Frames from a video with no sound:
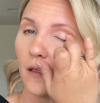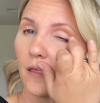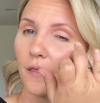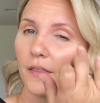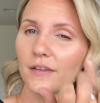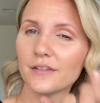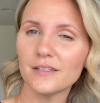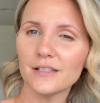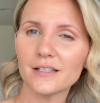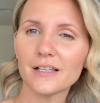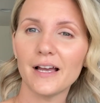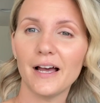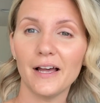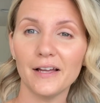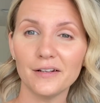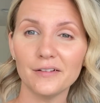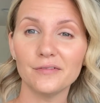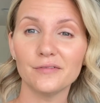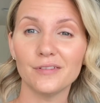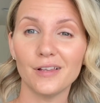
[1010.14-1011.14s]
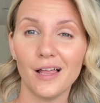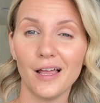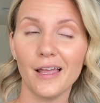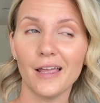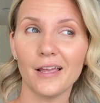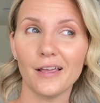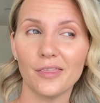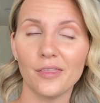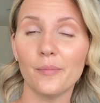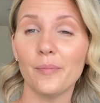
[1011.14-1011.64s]
this is kind of
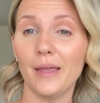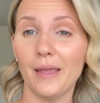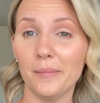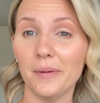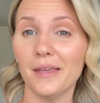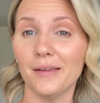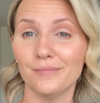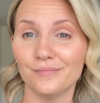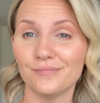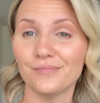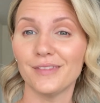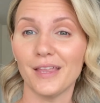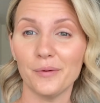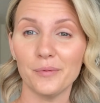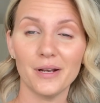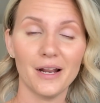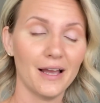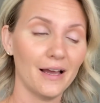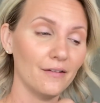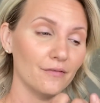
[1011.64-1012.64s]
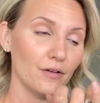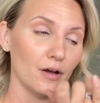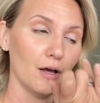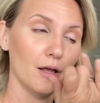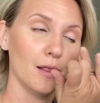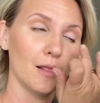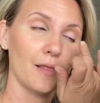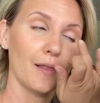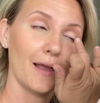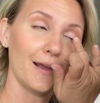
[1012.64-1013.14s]
like the baby they would have, a
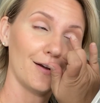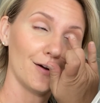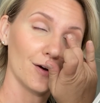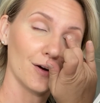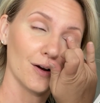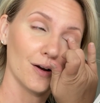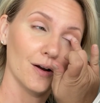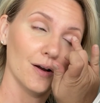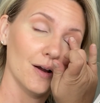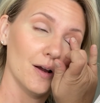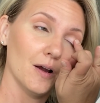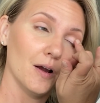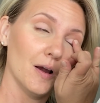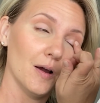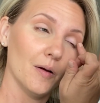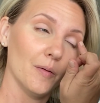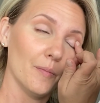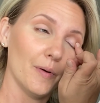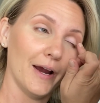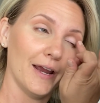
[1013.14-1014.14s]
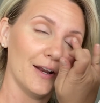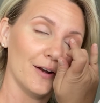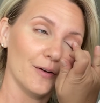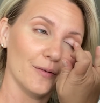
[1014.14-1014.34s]
lighter baby.